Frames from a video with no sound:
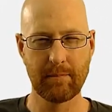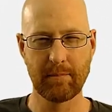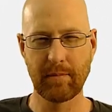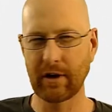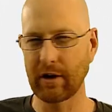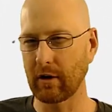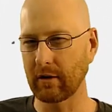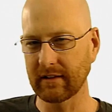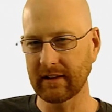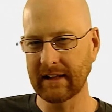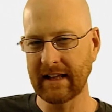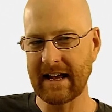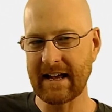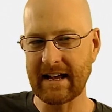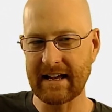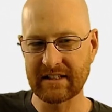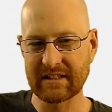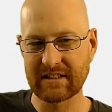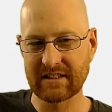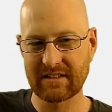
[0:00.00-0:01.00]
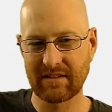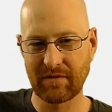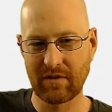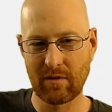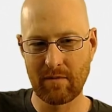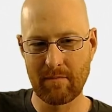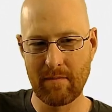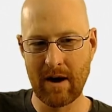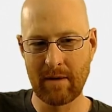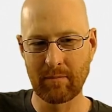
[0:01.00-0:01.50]
but our list, if
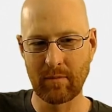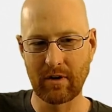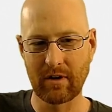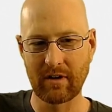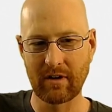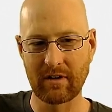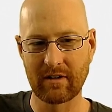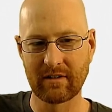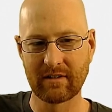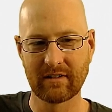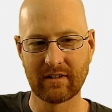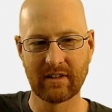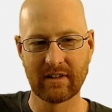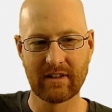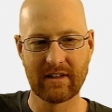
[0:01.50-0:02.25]
you remember,